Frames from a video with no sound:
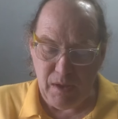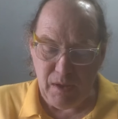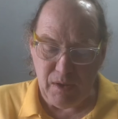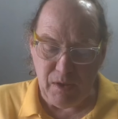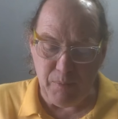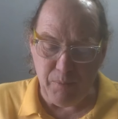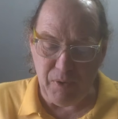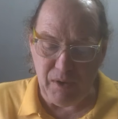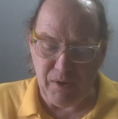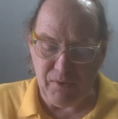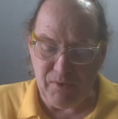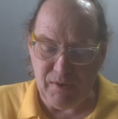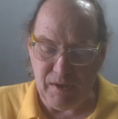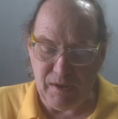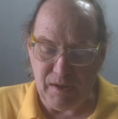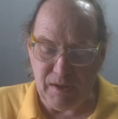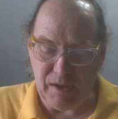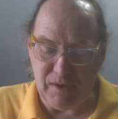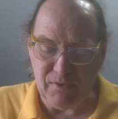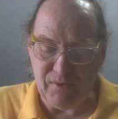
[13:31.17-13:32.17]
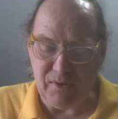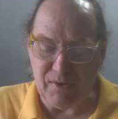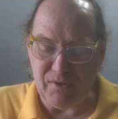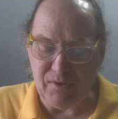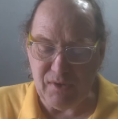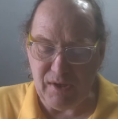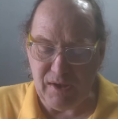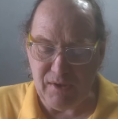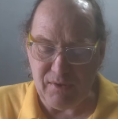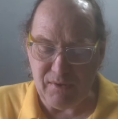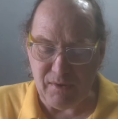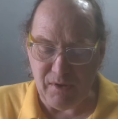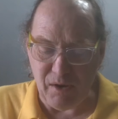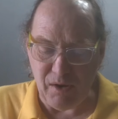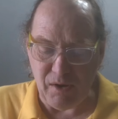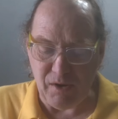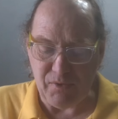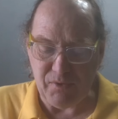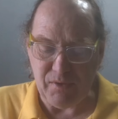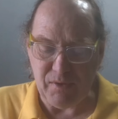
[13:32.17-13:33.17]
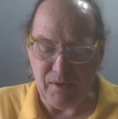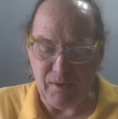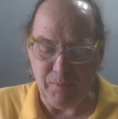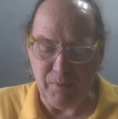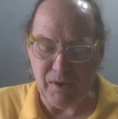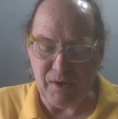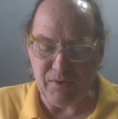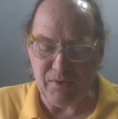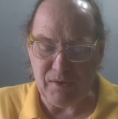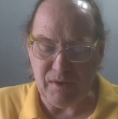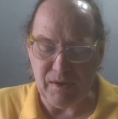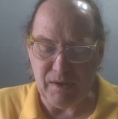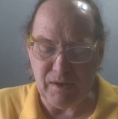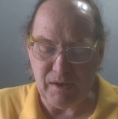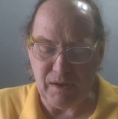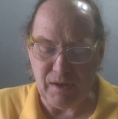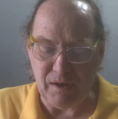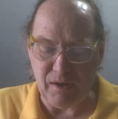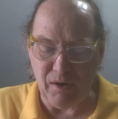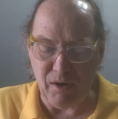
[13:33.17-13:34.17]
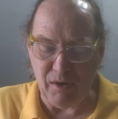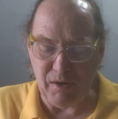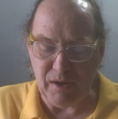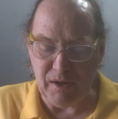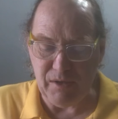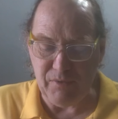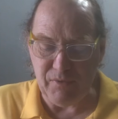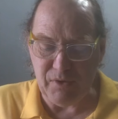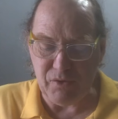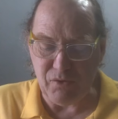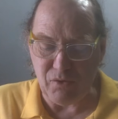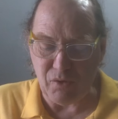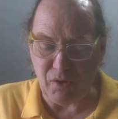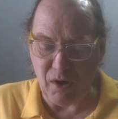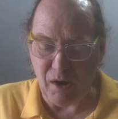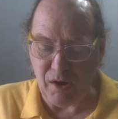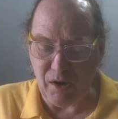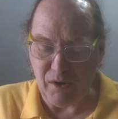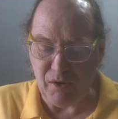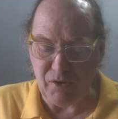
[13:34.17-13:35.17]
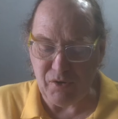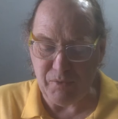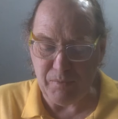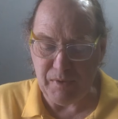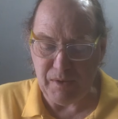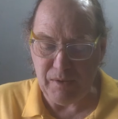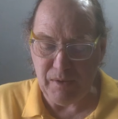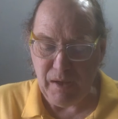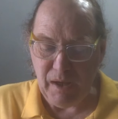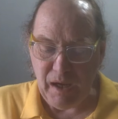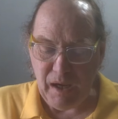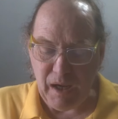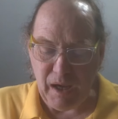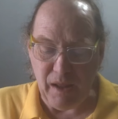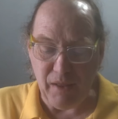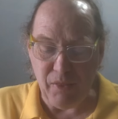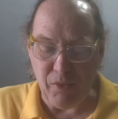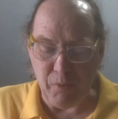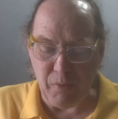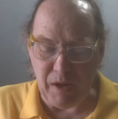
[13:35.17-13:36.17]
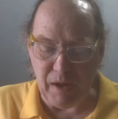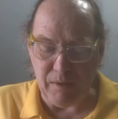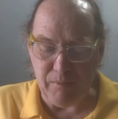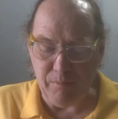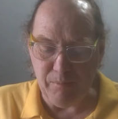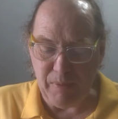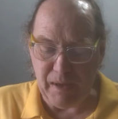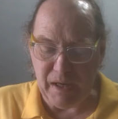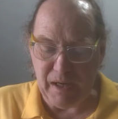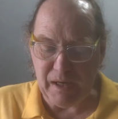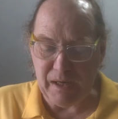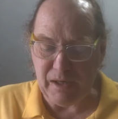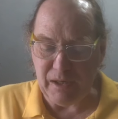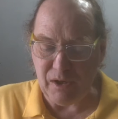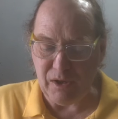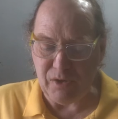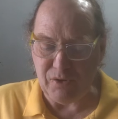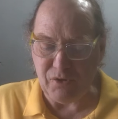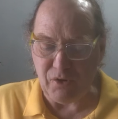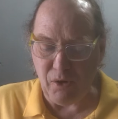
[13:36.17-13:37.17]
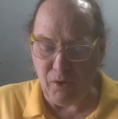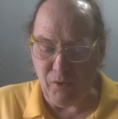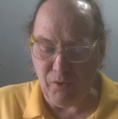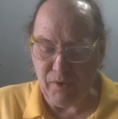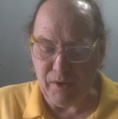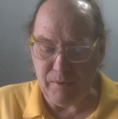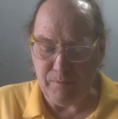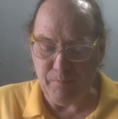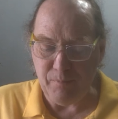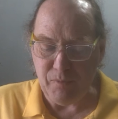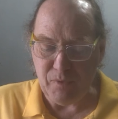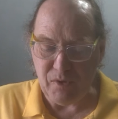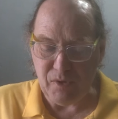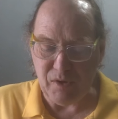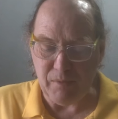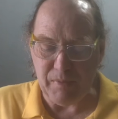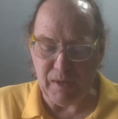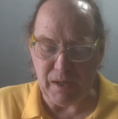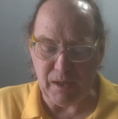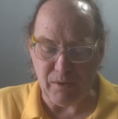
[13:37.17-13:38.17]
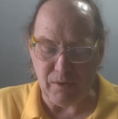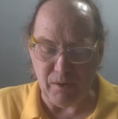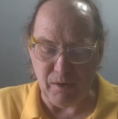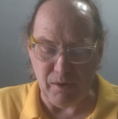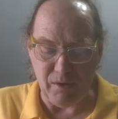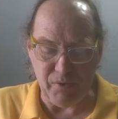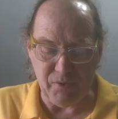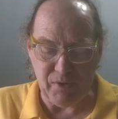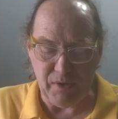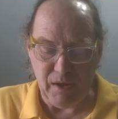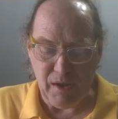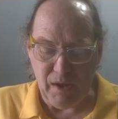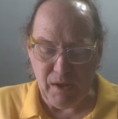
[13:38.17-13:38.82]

The president can suggest laws. The president can call individual congressmen and threaten, beg, and cajole them to make laws.